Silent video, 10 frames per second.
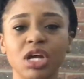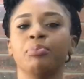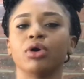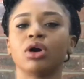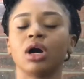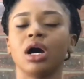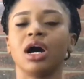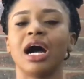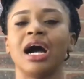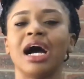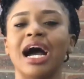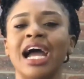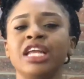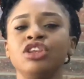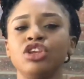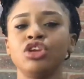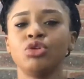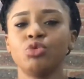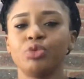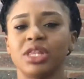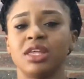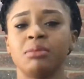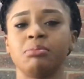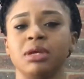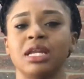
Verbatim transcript: But I knew within me